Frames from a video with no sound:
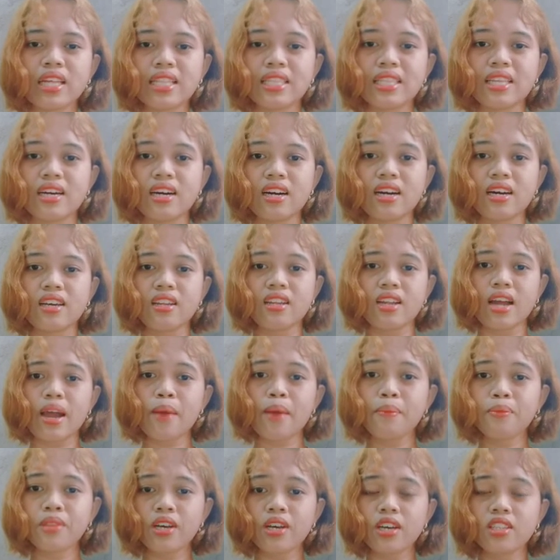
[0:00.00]
that
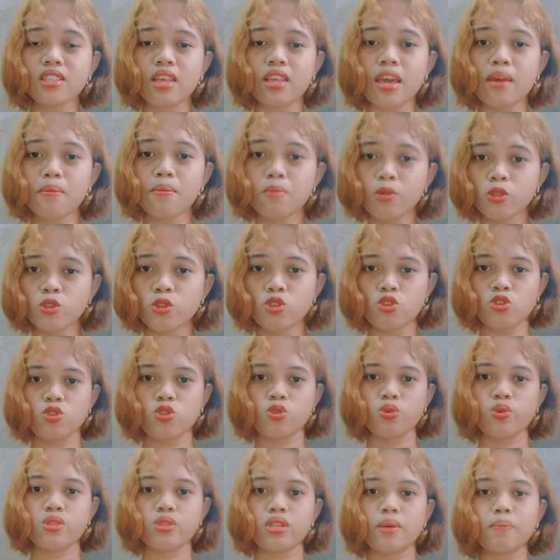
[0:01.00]
I'm not able
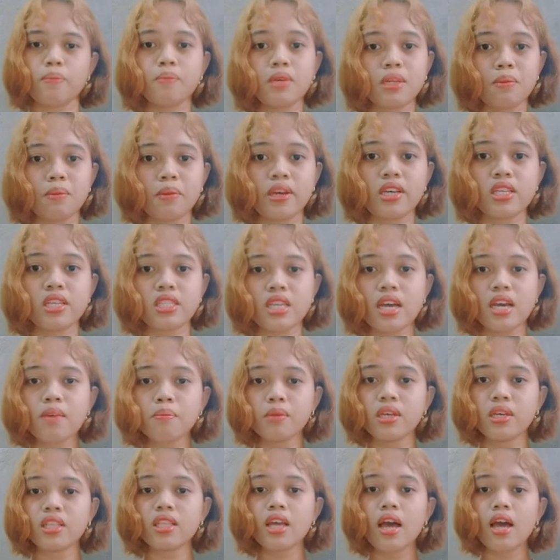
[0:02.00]
to submit my
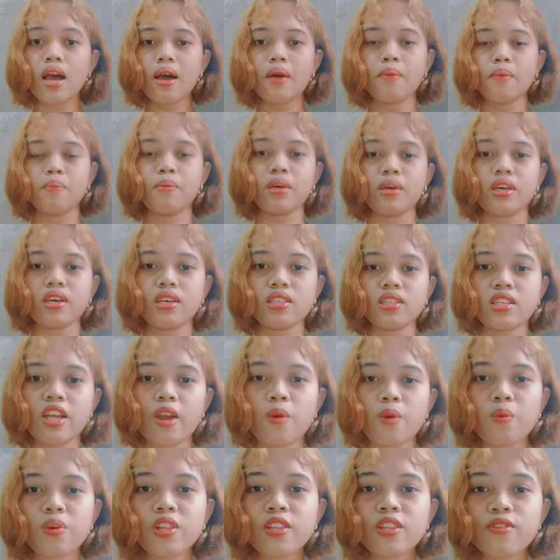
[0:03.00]
assignment because
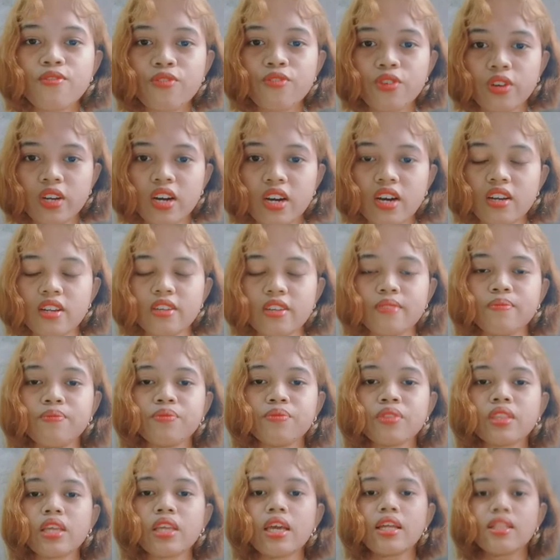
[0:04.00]
I really forgot it.
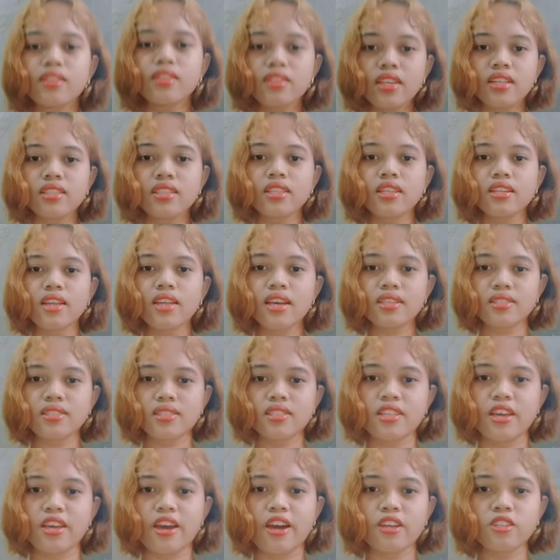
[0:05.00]
Then the next
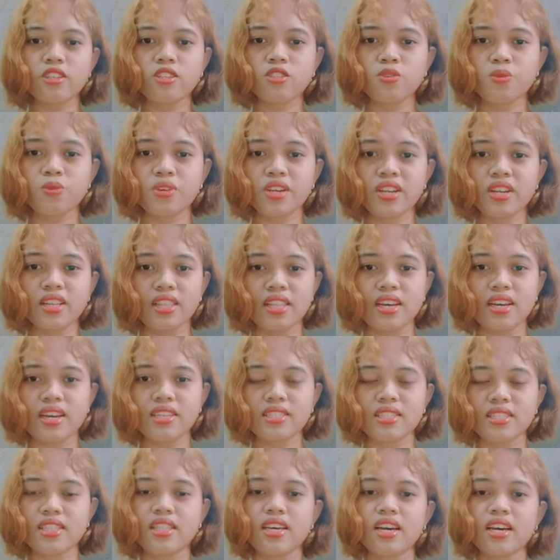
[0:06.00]
day, I just
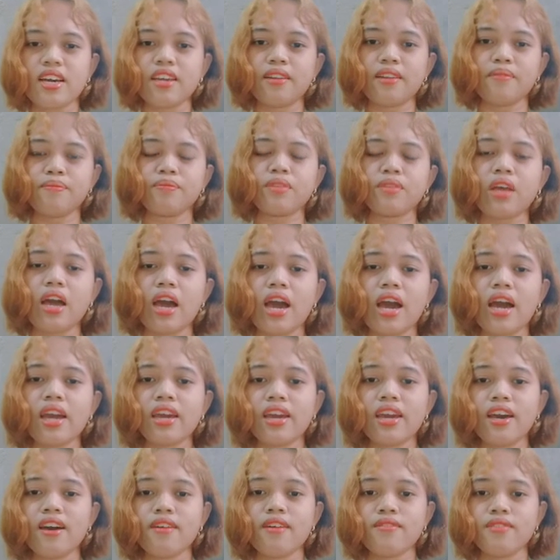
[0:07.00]
realized that
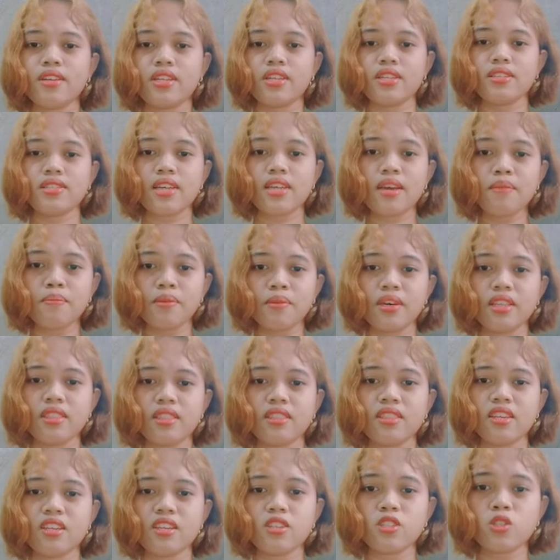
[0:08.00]
I have an
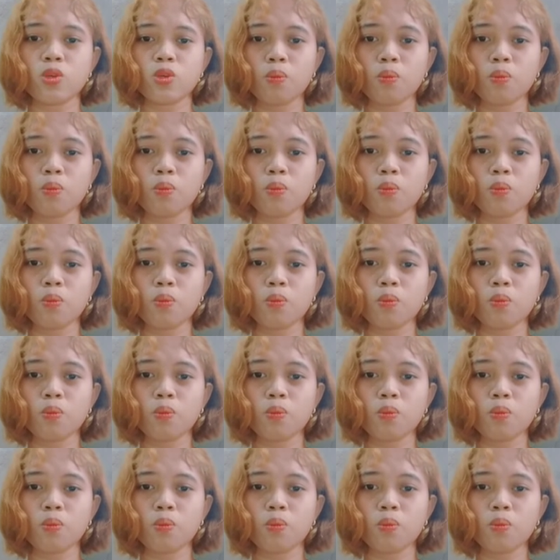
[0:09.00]
assignment that is